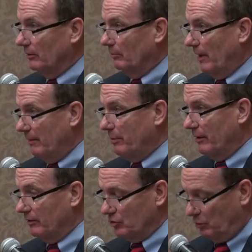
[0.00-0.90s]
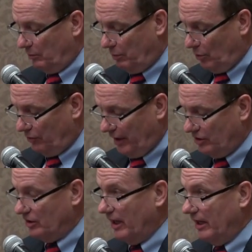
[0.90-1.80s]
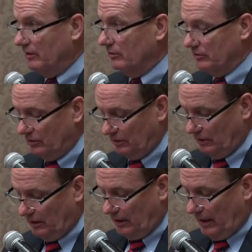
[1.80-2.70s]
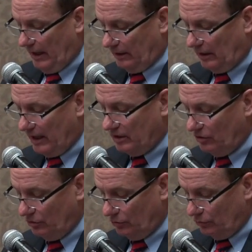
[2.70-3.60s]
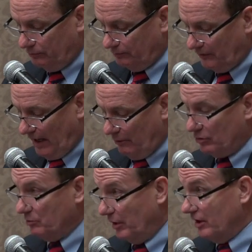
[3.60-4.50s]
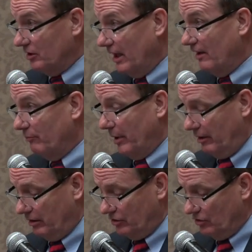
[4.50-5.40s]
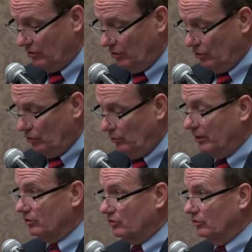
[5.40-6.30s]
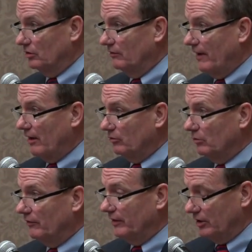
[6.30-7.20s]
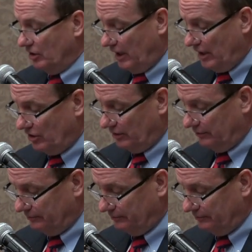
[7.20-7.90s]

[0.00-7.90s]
My parents were both educators, and like you, I was blessed to have parents who understood the value of an education.